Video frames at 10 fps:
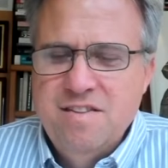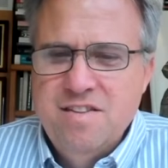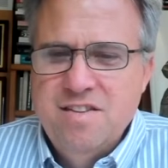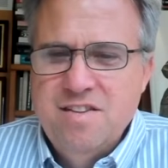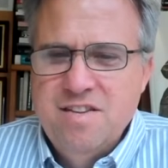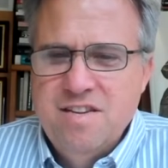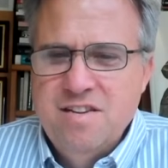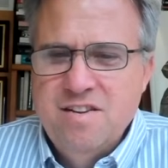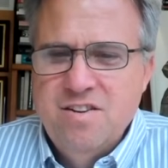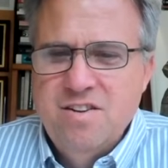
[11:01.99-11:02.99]

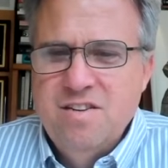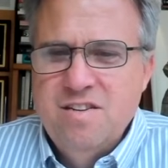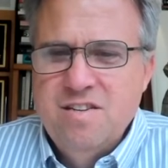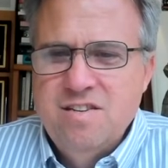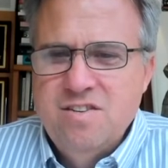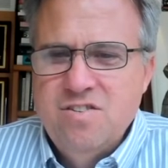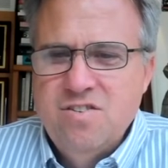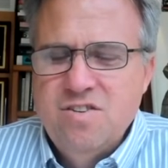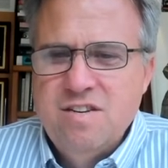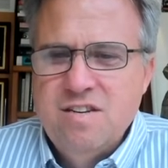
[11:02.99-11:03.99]

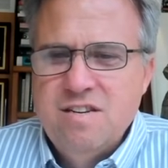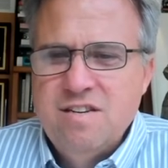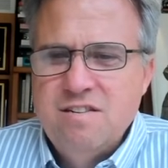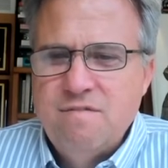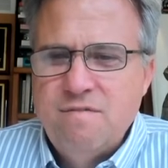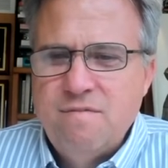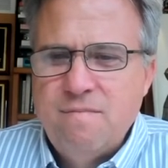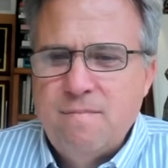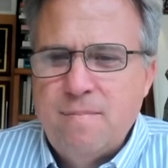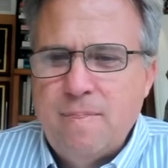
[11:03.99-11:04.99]

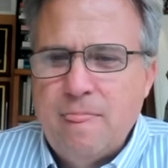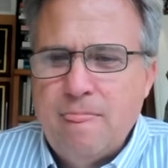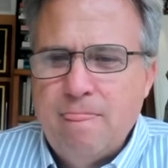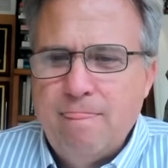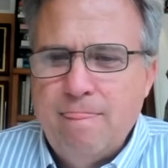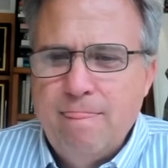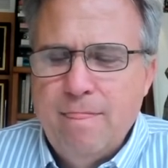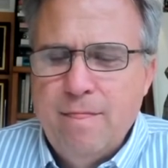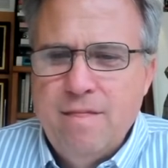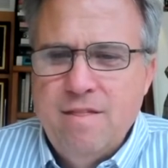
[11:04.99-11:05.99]

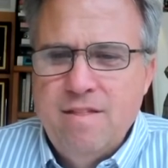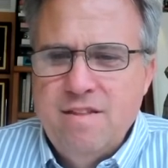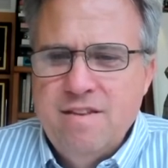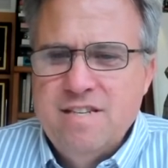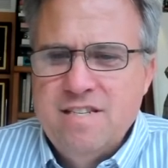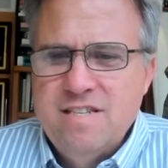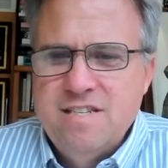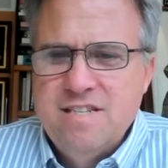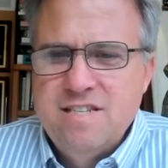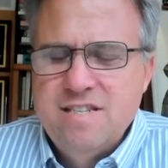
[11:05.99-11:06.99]

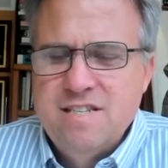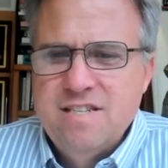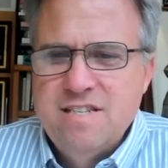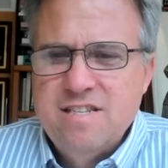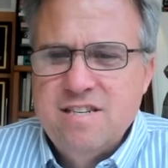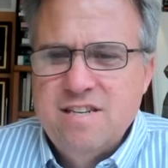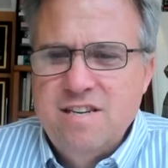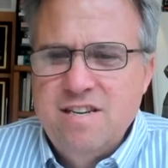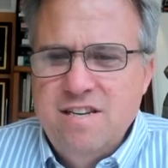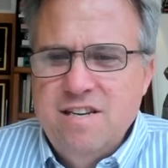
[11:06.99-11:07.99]

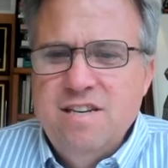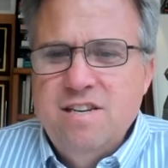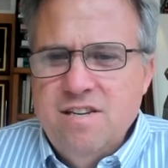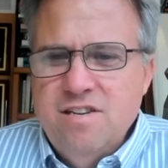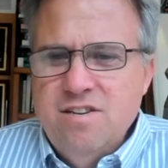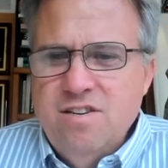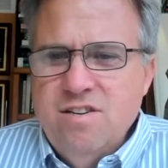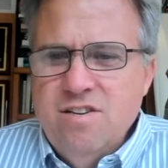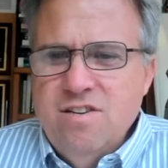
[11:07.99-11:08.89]
This person isn't speaking.